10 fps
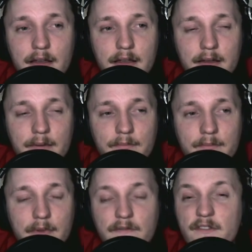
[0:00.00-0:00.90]

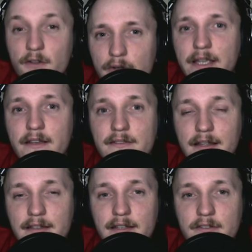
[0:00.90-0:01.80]
If you're looking at
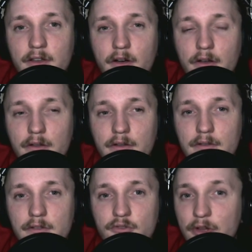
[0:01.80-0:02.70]
settings on
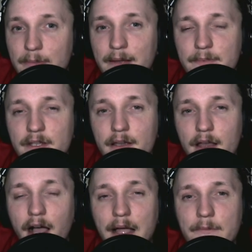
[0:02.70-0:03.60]
Streamlabs,
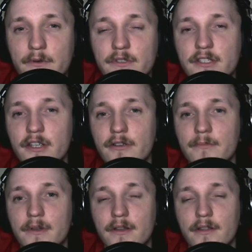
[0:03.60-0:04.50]
I'm going to
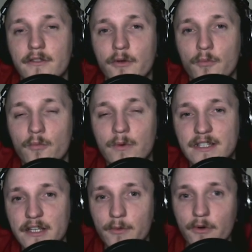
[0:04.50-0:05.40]
assume that
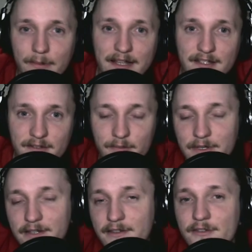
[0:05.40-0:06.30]
wishing you all the best
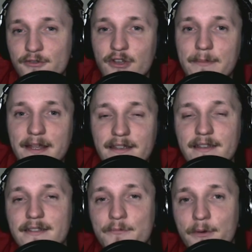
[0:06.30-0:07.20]
with streaming
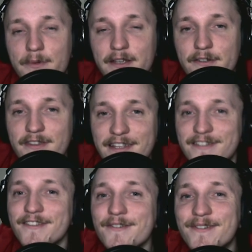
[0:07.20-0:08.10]
is probably a good thing to
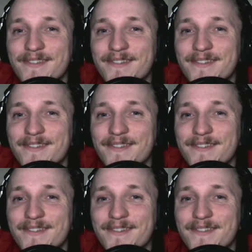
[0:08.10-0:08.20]
do.